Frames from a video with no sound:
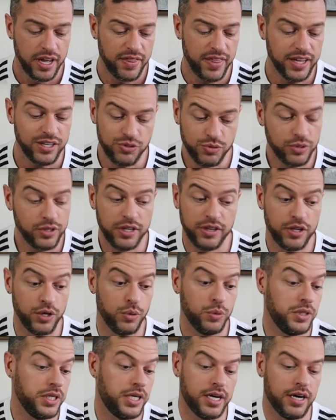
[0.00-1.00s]
That's really the
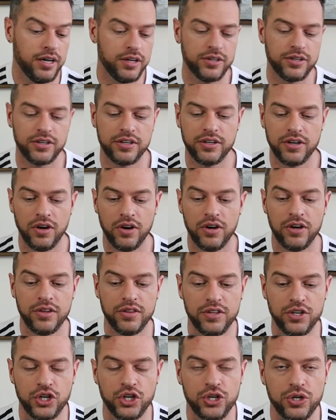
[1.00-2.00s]
only color
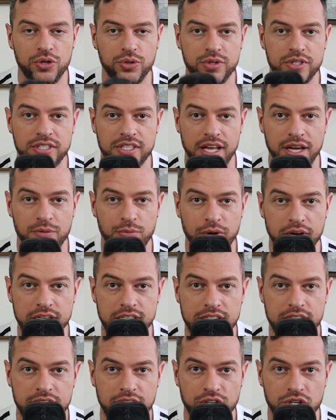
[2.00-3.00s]
on the shoe, is that
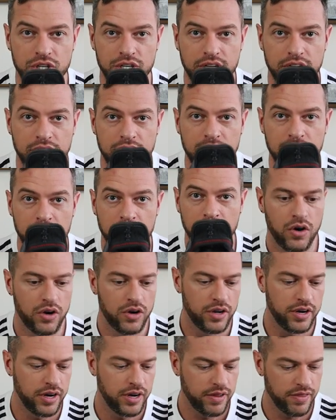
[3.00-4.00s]
red stitching
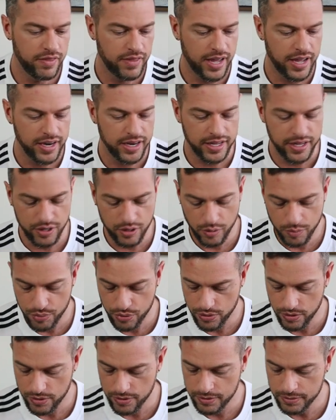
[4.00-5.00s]
on that heel
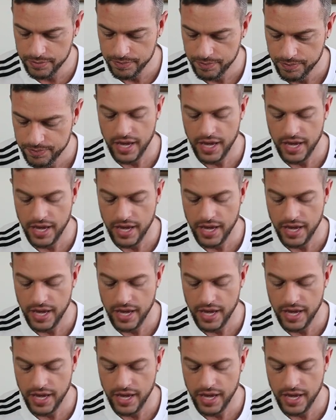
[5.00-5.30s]
pull.